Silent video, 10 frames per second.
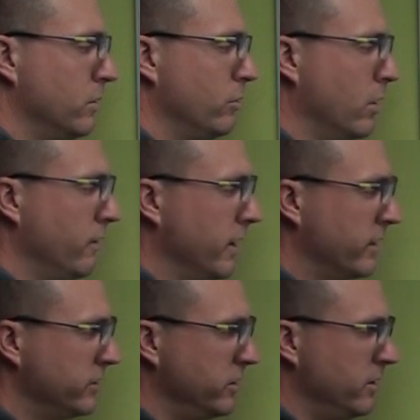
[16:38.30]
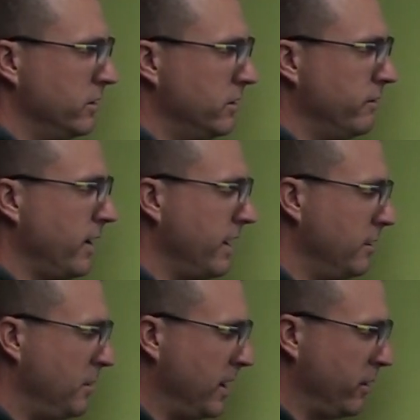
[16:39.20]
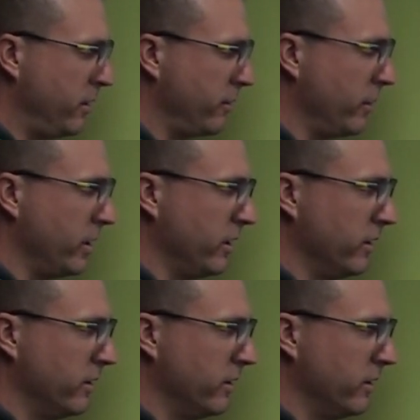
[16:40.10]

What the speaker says: 12x divided by 3.